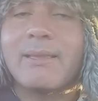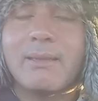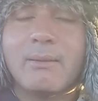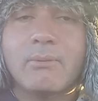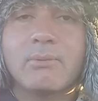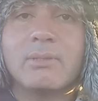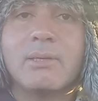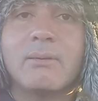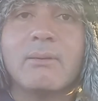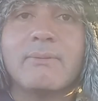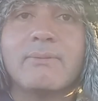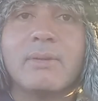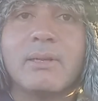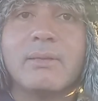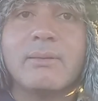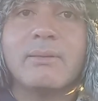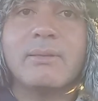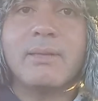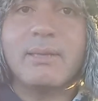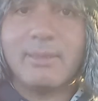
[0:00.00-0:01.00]
I've
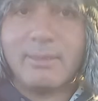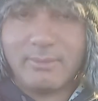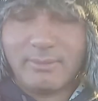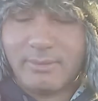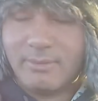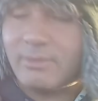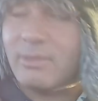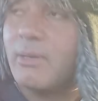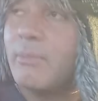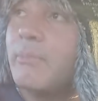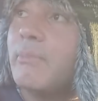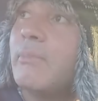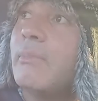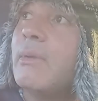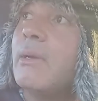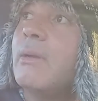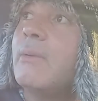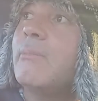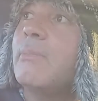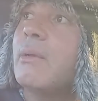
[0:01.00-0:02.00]
done some
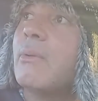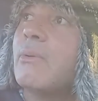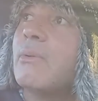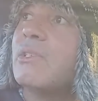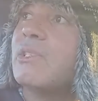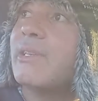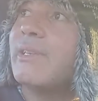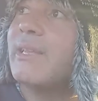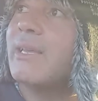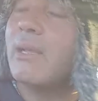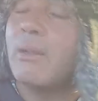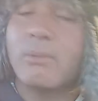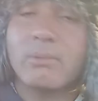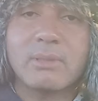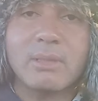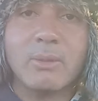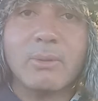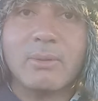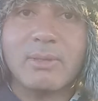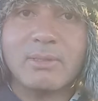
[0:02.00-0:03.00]
buildings in the
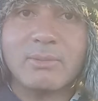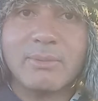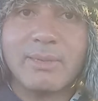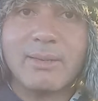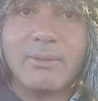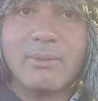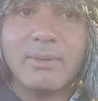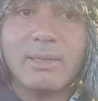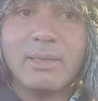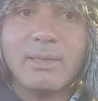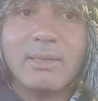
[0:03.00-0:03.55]
Hilltown as well,